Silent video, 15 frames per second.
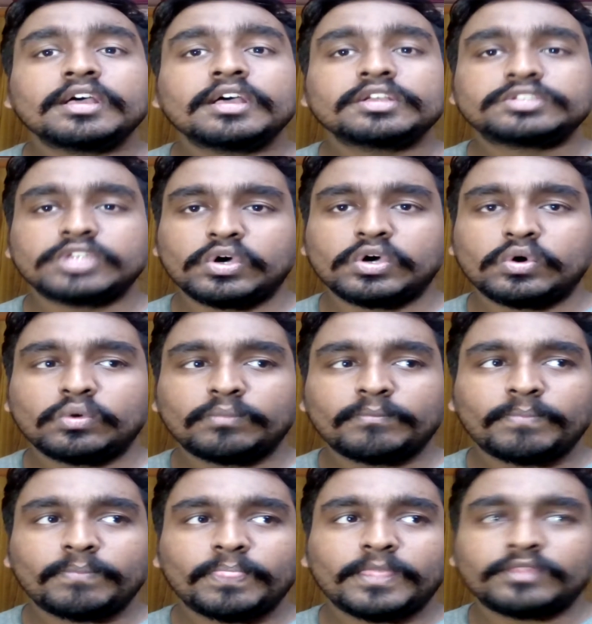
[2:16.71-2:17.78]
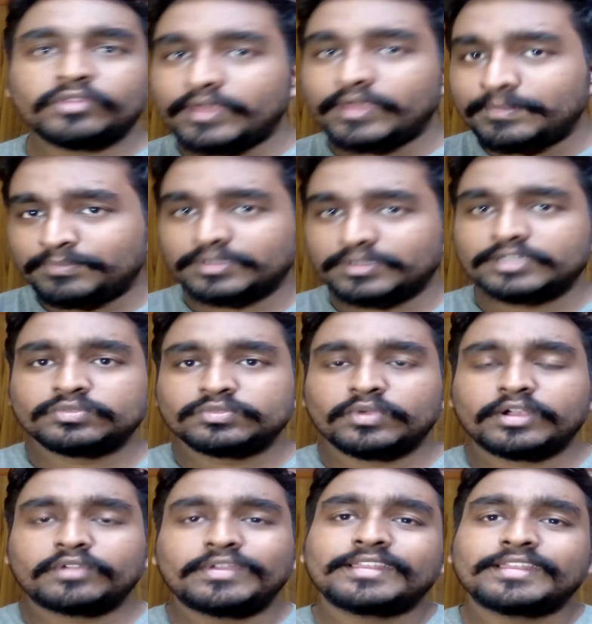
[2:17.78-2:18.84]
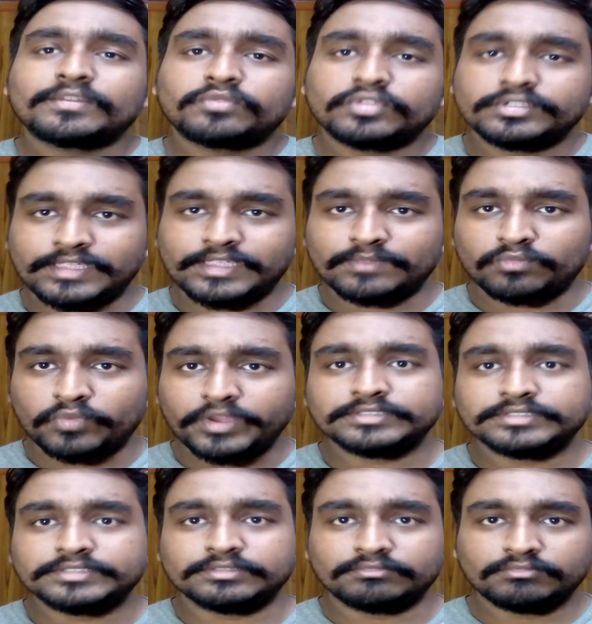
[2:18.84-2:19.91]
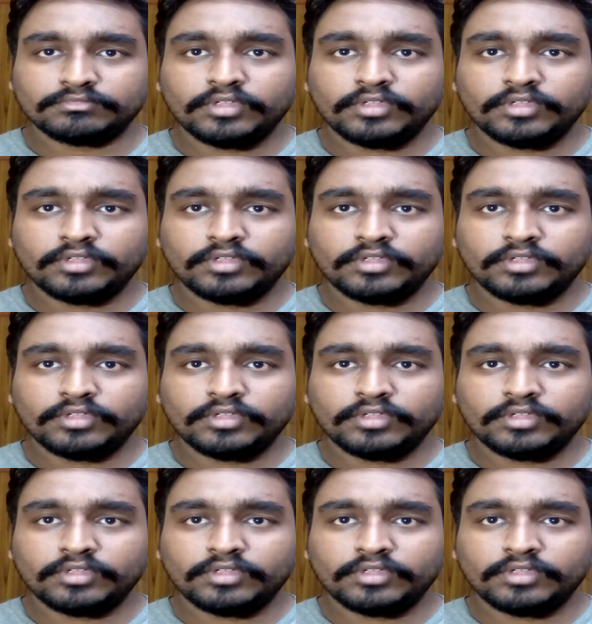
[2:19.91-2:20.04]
So the Reapers were created for the same reason.